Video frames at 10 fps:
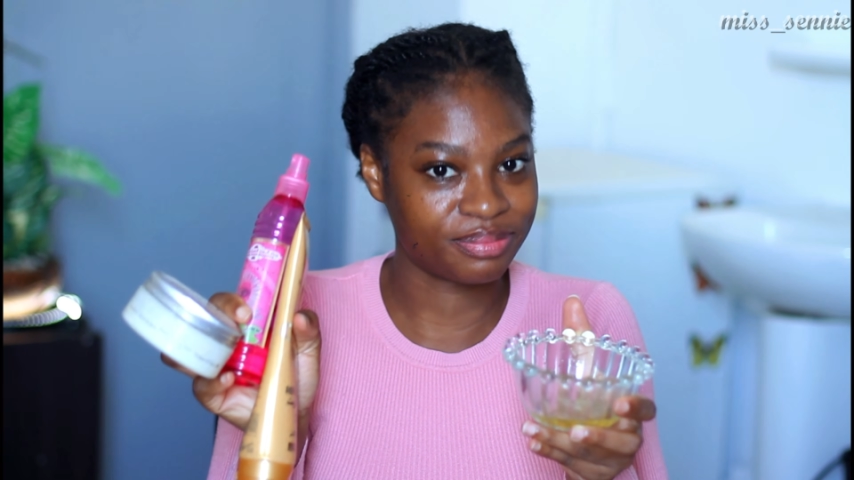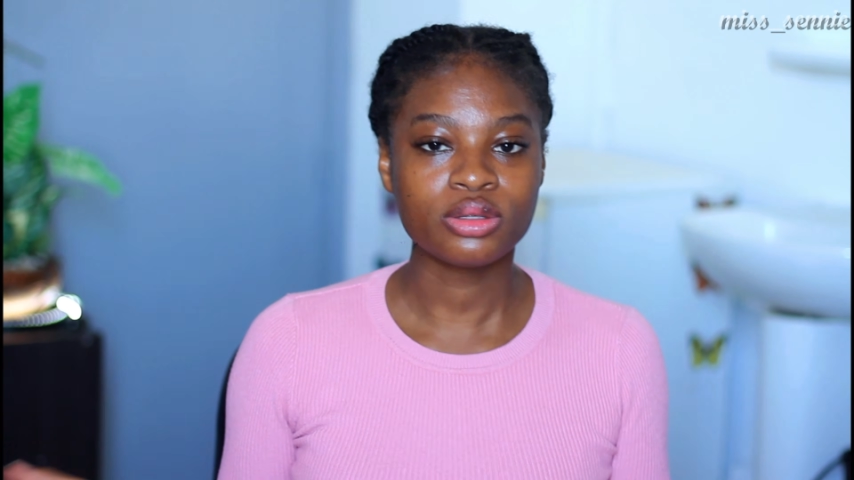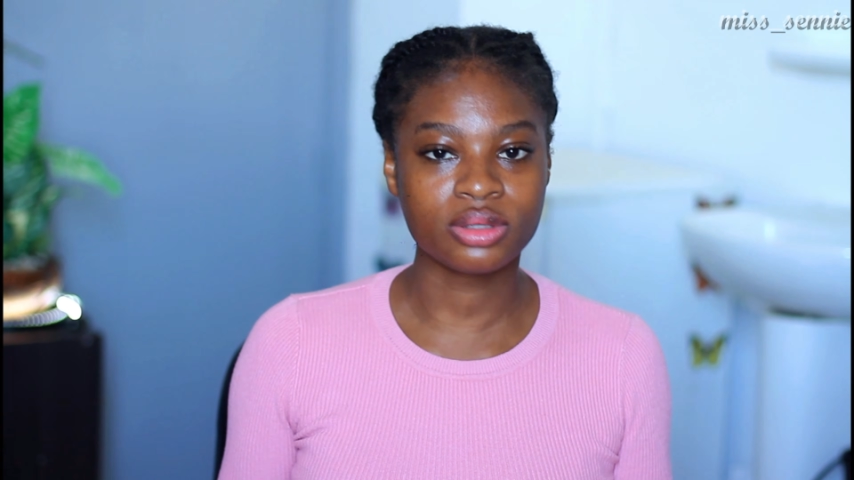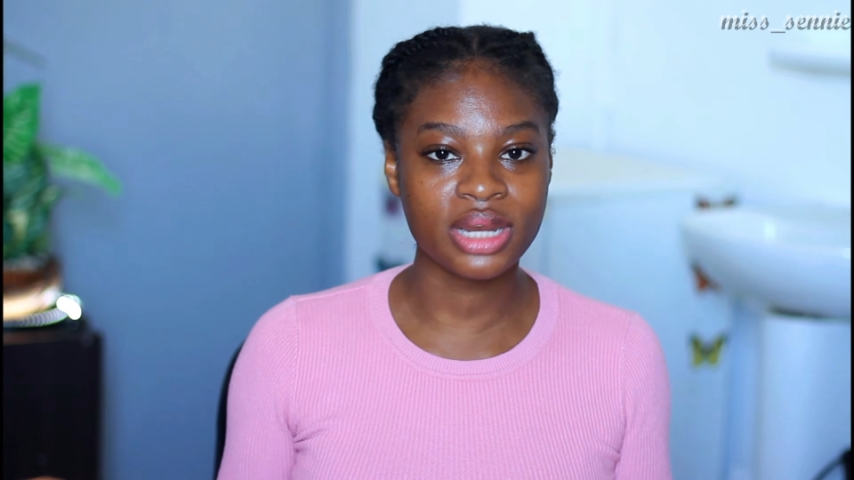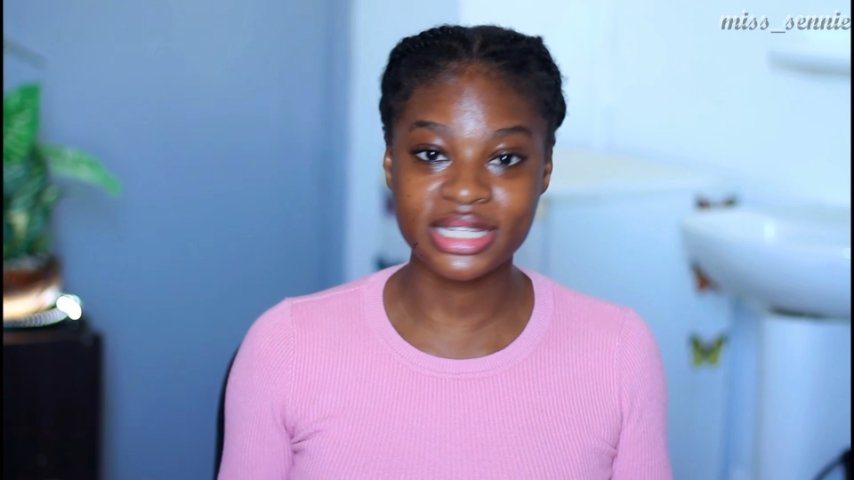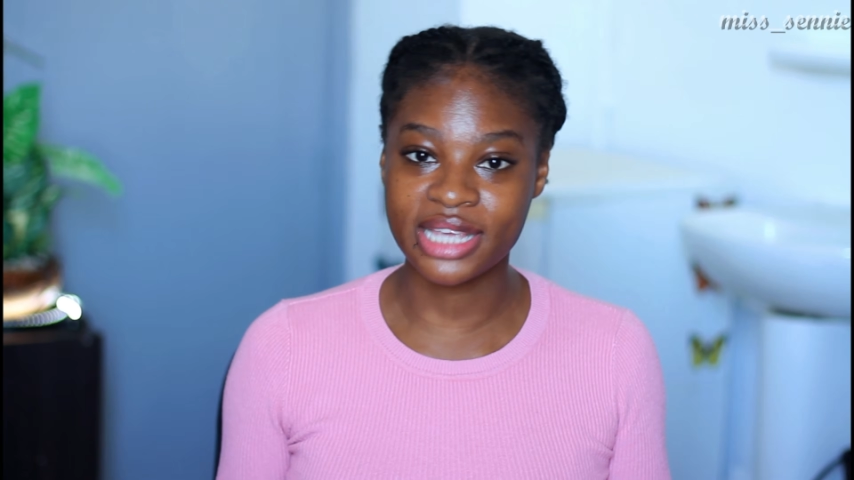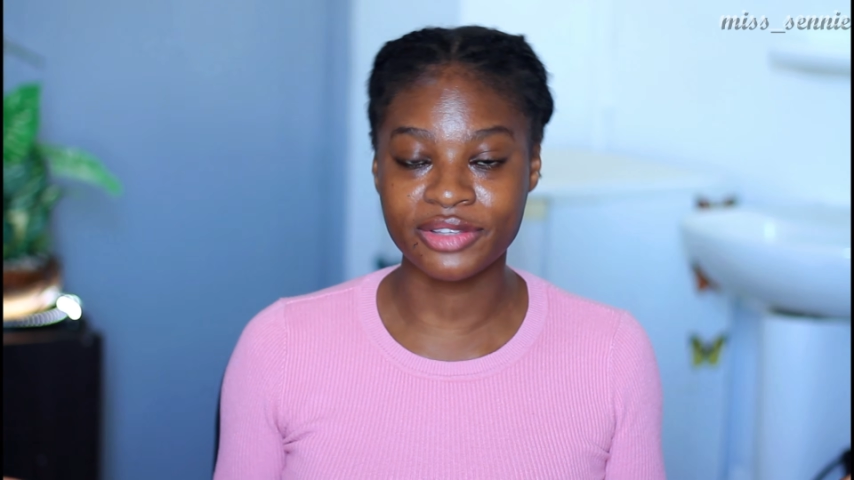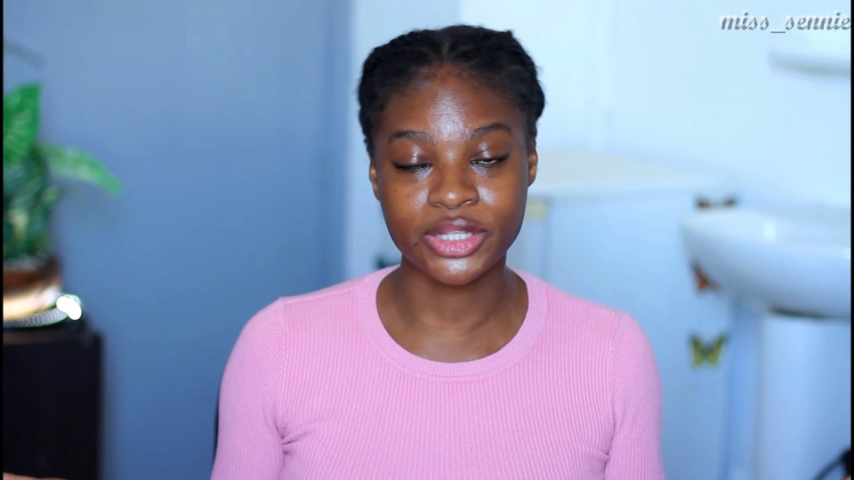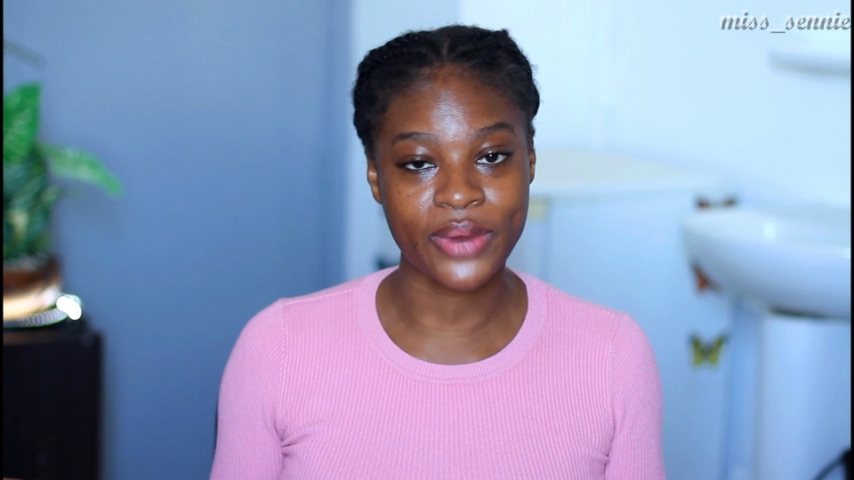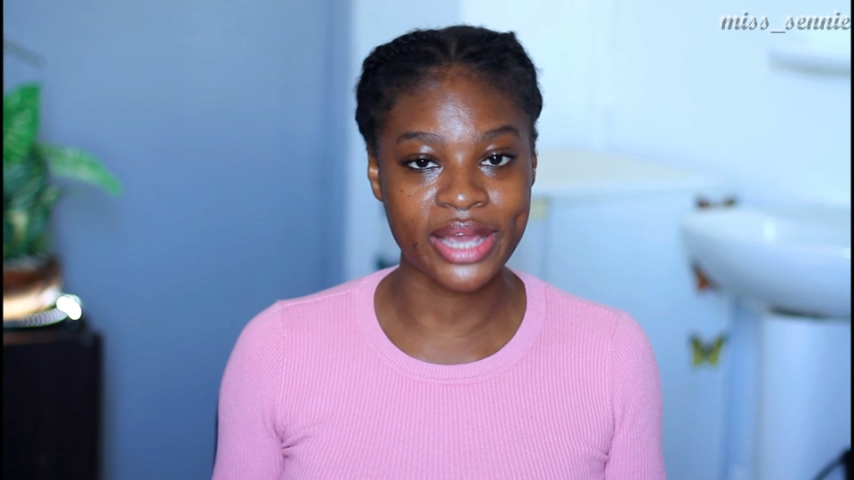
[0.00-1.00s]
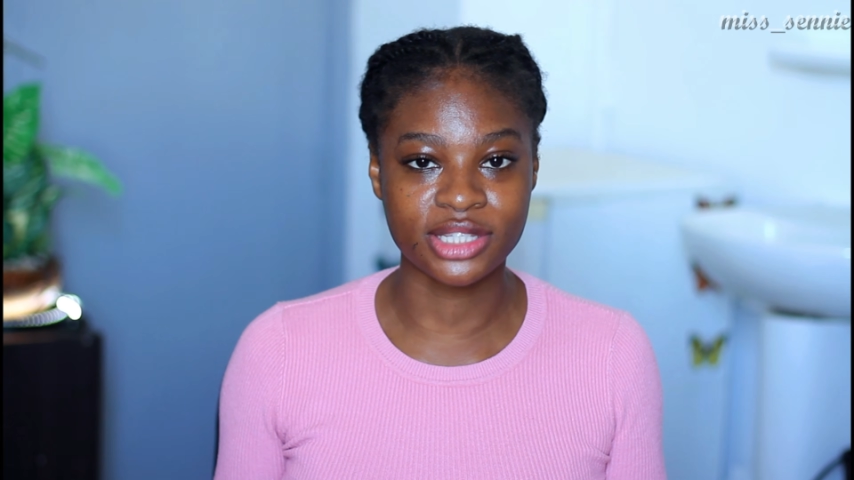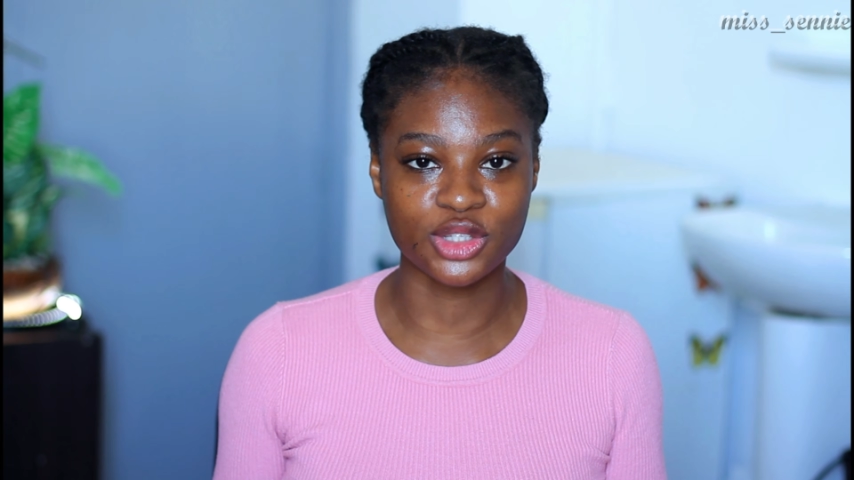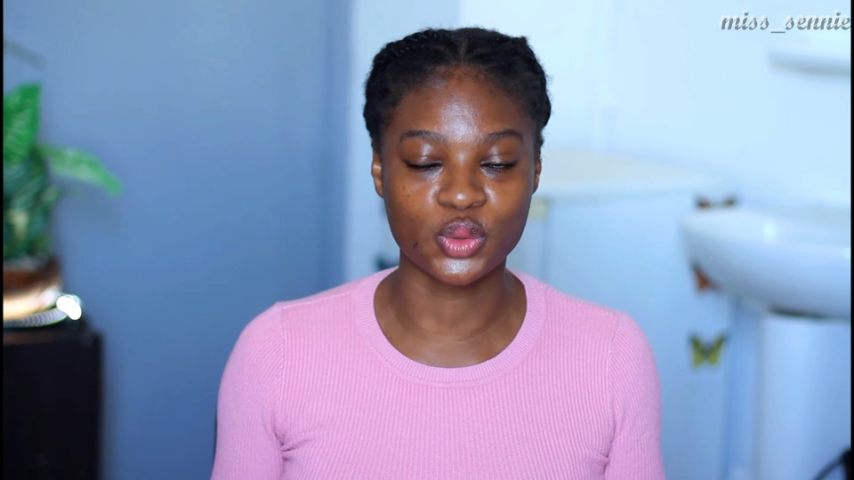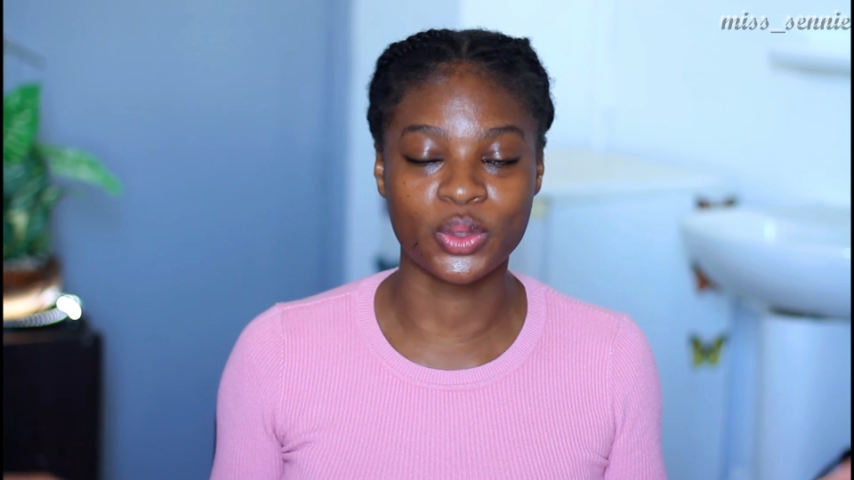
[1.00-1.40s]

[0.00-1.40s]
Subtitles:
So let's get right into